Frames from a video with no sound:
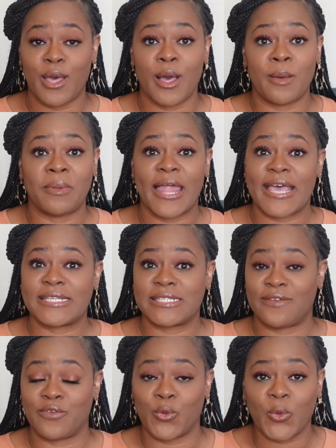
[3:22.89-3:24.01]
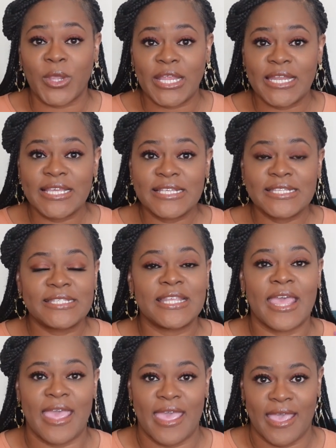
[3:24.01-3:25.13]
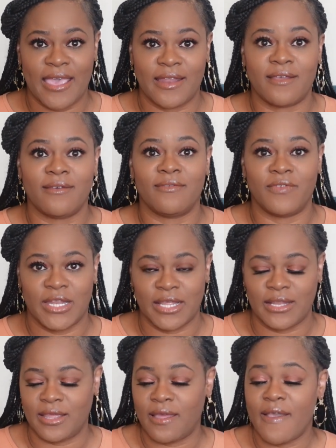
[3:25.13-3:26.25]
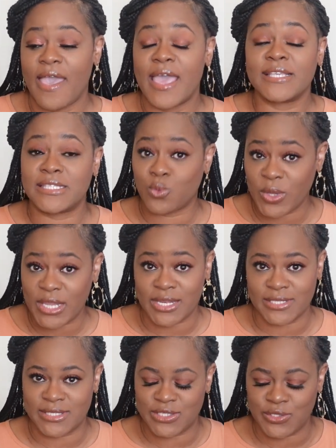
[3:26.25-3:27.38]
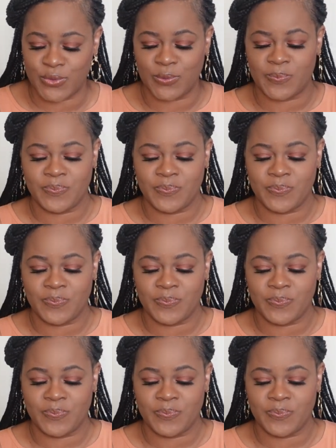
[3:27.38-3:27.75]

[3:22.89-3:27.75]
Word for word: a blast of greenness and vanilla and sweetness too